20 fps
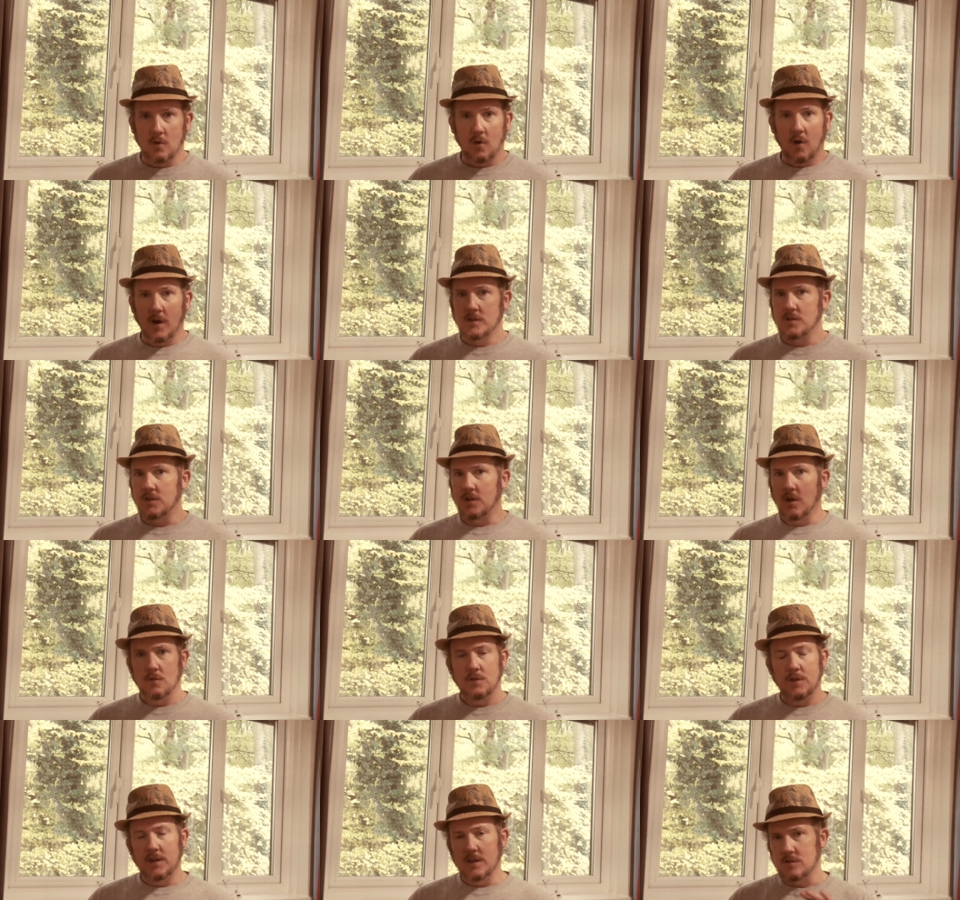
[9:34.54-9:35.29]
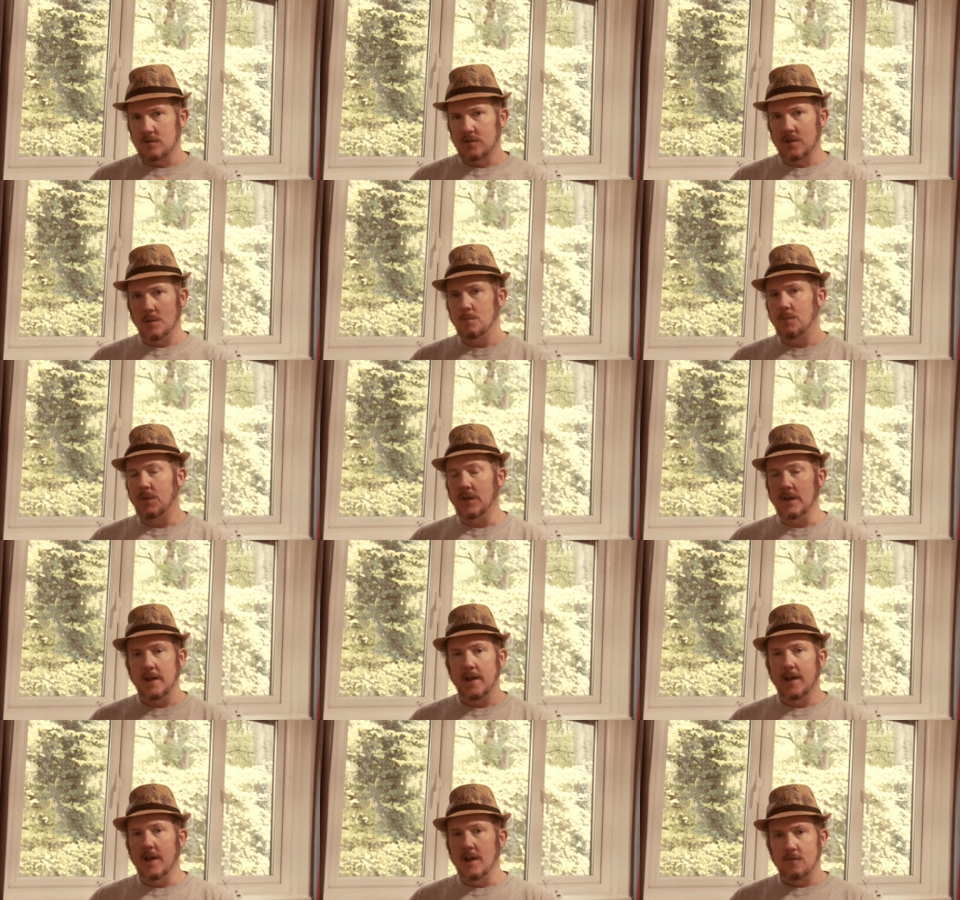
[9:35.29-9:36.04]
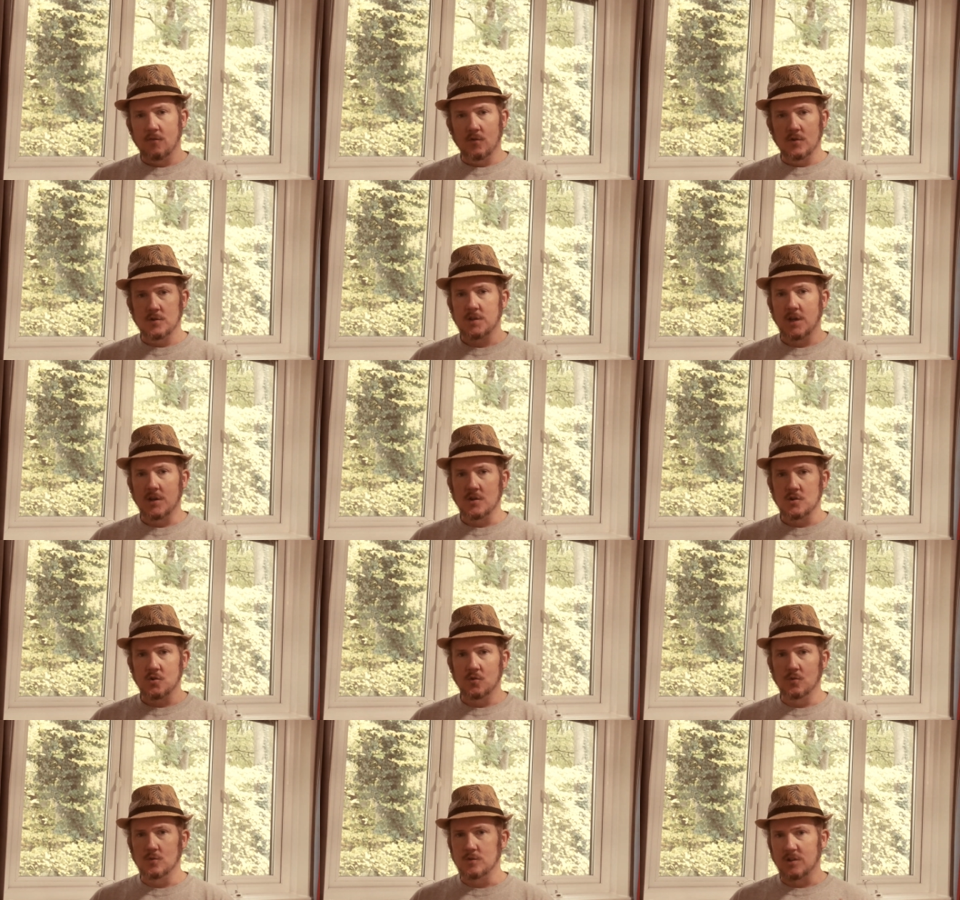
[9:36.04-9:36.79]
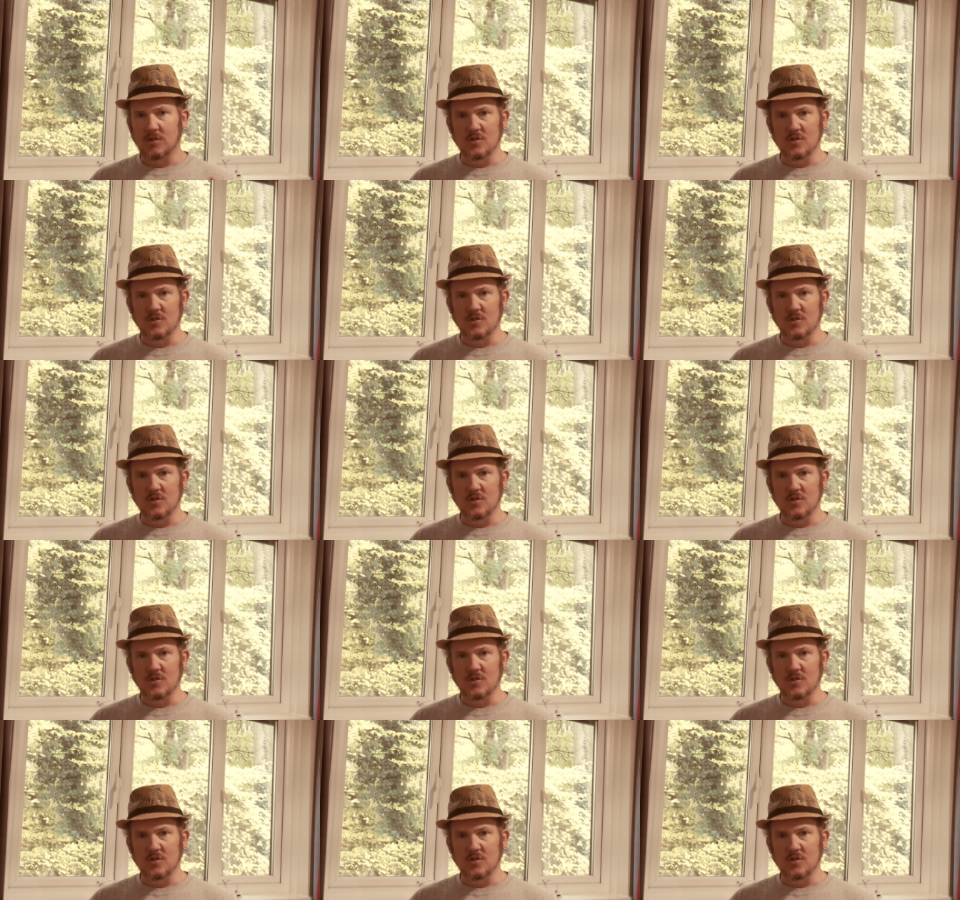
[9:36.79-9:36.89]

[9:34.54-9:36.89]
like to know that there's something there for essentials.